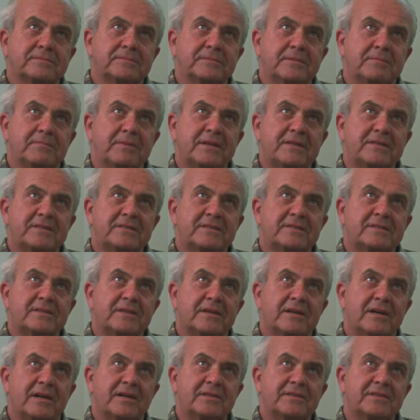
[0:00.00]
best
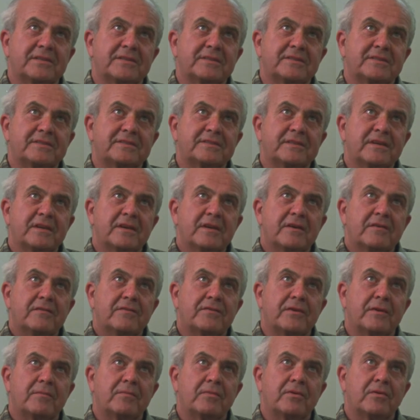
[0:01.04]
artists
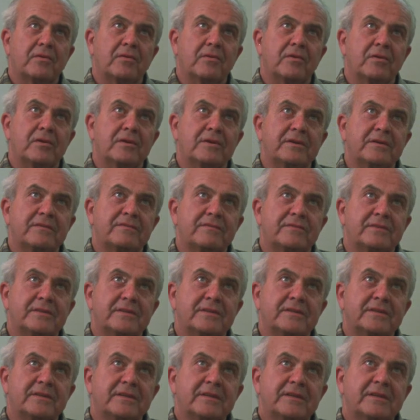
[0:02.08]
from all
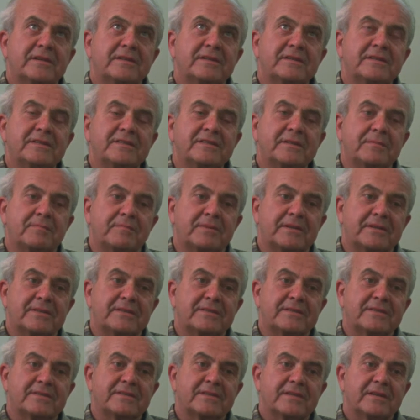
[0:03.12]
different
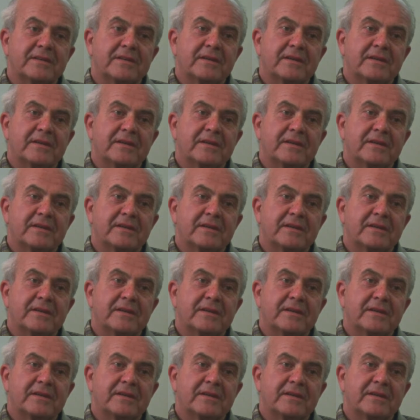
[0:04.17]
disciplines.